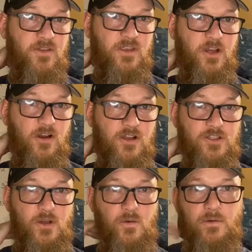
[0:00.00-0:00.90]
something that you're
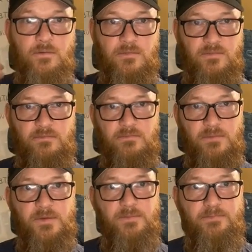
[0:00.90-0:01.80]
also
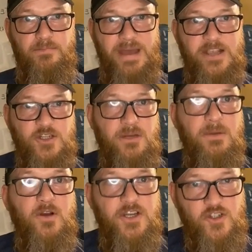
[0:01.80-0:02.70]
passionate
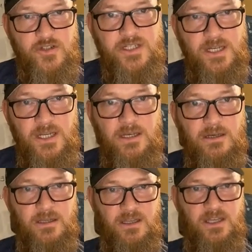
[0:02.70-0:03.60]
about or interested
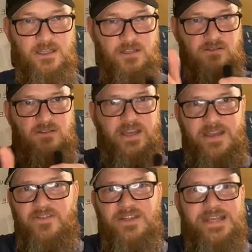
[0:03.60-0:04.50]
in the,
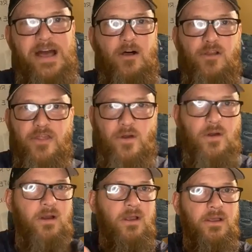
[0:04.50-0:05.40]
like if it's health
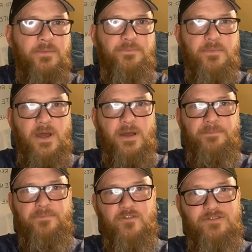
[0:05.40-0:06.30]
or
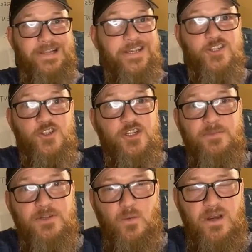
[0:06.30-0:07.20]

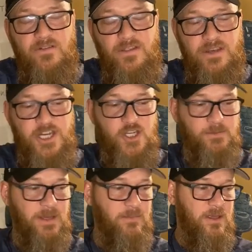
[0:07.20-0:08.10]
relationships or whatever the
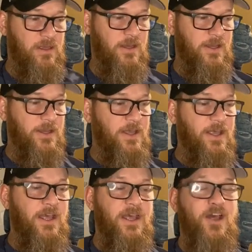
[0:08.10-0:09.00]
niche may be.
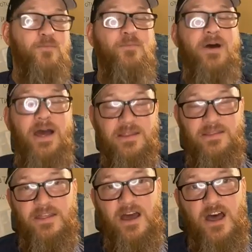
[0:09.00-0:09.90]

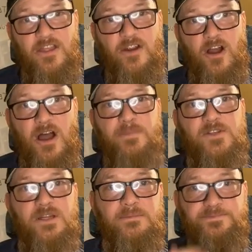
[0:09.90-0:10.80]
But the other
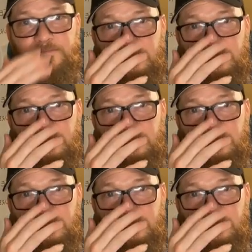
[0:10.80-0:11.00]
option,